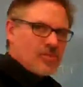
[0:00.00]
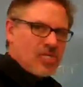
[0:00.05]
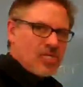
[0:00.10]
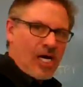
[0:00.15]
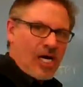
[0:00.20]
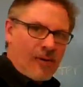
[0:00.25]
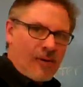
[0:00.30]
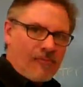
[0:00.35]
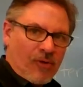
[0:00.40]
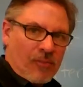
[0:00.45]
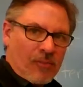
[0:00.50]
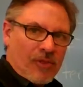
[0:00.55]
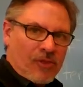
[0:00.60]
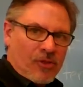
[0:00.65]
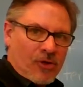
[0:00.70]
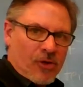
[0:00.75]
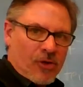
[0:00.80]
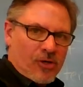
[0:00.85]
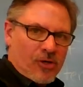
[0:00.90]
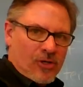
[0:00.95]
up from the
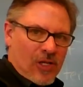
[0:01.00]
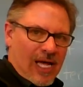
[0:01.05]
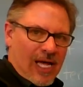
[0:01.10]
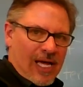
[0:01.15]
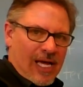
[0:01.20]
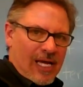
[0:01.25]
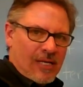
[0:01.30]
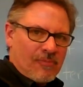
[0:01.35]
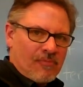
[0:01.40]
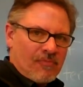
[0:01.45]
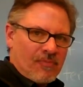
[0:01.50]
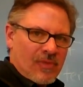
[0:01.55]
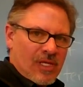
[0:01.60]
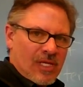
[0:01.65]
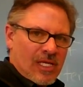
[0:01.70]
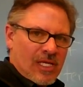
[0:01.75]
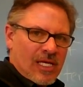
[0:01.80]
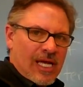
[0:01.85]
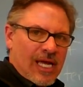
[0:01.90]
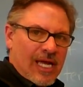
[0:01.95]
third line
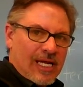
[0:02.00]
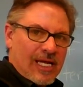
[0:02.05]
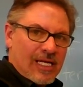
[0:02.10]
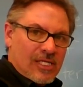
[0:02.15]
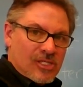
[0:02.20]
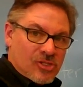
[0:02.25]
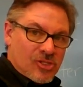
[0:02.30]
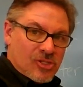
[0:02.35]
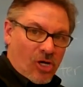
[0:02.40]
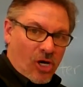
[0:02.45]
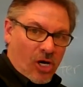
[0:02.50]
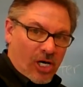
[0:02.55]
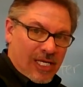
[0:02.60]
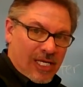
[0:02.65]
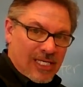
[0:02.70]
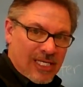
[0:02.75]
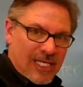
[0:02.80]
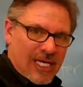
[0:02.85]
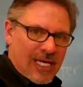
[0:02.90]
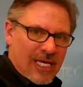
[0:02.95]
and is
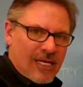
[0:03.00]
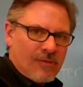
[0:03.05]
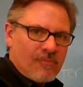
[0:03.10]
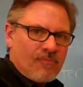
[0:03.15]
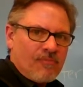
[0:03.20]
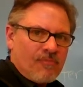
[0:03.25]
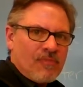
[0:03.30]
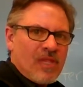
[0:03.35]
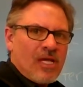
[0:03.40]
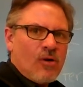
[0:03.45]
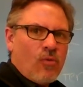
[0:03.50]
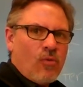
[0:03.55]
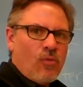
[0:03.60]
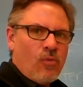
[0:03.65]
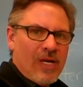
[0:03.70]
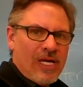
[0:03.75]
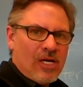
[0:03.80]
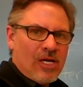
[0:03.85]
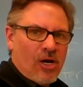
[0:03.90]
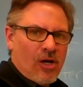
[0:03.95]
darkened in.
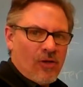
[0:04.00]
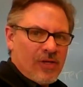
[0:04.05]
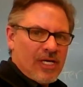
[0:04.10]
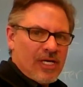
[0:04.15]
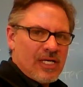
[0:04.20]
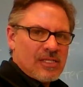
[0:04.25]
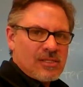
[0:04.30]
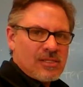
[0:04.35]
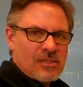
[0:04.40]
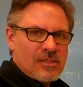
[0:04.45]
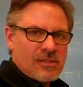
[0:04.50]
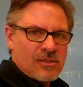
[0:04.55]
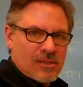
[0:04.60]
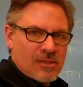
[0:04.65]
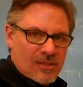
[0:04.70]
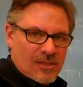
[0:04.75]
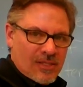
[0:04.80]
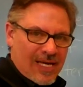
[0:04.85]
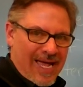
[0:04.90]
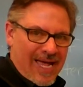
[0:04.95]
We call this
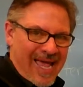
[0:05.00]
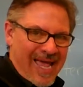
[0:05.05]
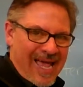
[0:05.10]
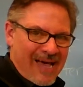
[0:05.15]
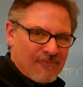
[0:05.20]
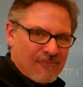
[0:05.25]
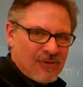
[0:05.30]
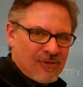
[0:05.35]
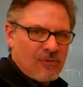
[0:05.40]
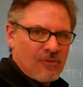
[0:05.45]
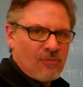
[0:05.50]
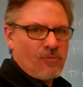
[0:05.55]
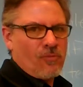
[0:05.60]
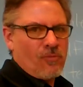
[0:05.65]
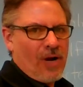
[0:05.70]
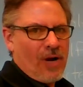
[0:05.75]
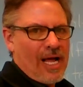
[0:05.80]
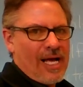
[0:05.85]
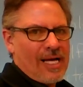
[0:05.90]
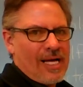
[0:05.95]
the half
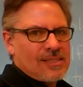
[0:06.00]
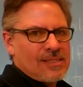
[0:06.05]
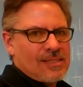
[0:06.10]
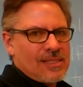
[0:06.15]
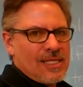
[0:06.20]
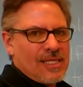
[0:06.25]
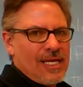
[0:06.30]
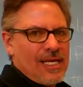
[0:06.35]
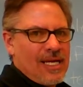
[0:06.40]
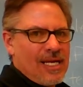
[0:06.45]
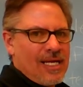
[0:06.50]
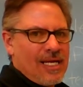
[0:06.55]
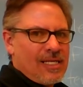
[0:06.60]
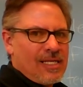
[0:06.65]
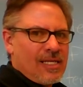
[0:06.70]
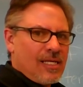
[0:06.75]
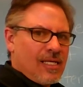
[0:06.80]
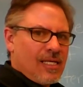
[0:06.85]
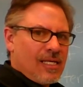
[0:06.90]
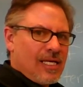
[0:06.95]
rest,
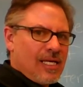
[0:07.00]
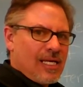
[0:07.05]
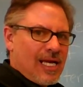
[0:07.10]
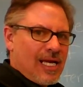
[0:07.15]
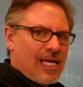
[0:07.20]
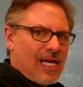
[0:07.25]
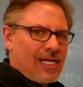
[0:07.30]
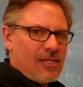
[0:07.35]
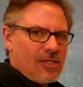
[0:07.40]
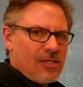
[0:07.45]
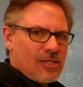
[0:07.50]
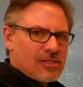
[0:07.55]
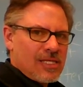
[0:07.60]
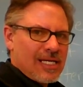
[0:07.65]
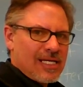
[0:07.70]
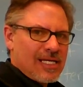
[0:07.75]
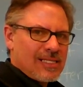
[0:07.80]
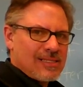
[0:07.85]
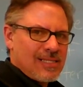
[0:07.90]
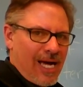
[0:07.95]
and it kind of looks
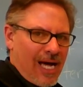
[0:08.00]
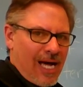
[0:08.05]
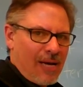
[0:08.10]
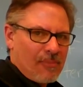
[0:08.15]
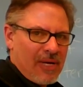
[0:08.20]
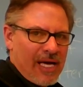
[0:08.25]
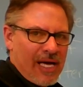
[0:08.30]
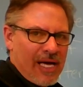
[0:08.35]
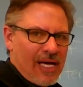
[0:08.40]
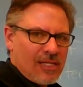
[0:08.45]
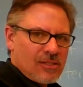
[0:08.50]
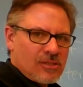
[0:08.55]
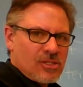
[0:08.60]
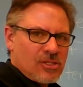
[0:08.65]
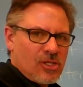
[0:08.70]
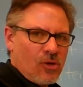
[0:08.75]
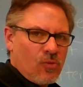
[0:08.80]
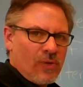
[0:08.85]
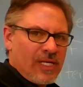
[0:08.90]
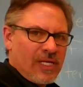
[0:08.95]
like a top hat.
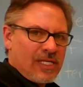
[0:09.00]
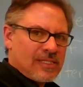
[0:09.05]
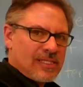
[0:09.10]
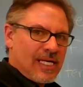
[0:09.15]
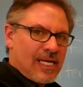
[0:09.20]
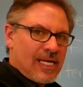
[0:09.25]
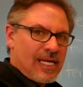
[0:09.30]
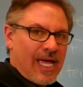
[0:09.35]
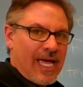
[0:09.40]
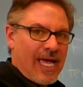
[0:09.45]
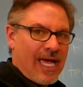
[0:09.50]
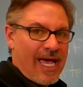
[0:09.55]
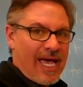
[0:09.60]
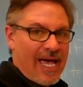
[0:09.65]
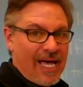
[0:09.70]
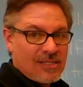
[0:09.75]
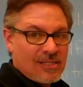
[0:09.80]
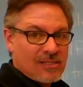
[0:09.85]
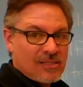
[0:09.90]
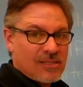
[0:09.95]
So we say
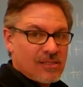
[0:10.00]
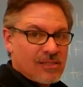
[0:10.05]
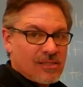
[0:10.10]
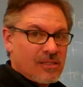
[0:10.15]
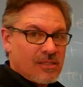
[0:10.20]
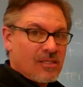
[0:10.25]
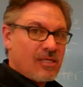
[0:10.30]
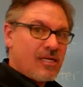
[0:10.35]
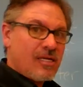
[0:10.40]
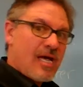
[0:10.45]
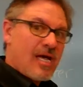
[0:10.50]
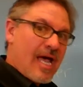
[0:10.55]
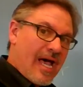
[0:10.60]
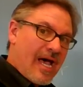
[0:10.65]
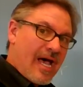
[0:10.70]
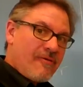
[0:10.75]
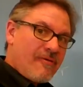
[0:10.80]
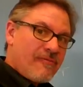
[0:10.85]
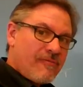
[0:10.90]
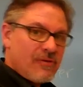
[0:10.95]
hat,
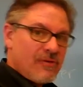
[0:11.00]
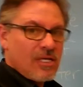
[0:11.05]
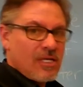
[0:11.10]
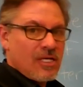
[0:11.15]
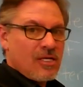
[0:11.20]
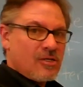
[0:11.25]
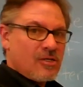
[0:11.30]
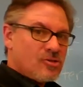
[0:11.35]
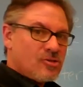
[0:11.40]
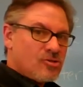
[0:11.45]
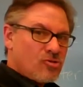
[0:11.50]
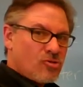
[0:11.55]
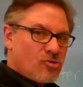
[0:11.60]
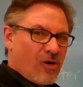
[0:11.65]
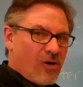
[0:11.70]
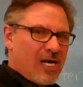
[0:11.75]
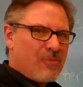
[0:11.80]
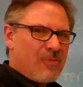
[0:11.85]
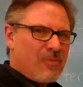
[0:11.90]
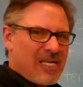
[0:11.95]
half,
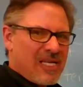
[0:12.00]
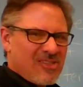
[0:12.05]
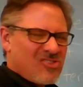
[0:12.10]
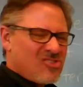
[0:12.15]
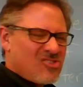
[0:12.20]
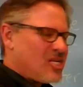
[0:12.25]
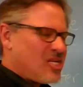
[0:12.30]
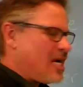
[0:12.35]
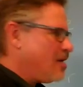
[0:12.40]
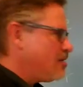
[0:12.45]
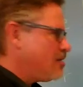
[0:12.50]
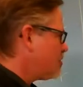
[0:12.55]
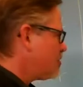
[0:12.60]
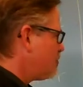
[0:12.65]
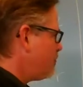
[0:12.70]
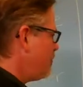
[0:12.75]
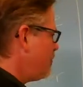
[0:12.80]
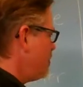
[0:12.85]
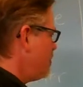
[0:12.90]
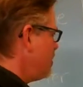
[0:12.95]
try to make the sounds
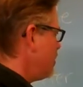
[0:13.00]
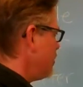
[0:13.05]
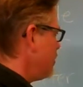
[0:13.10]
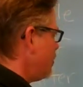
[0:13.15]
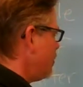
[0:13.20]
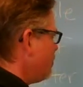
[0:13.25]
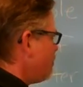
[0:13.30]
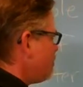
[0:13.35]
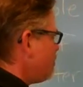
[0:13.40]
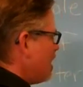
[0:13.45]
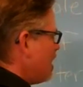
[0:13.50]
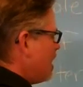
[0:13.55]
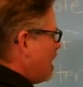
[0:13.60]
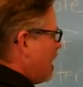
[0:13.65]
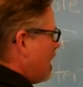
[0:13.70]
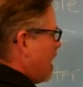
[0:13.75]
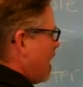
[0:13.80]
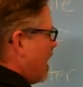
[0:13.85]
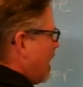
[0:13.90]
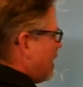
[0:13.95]
familiar.
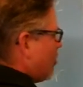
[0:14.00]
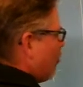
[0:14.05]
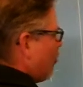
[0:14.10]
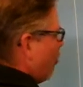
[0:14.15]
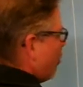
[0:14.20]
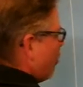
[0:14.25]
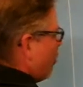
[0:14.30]
A quarter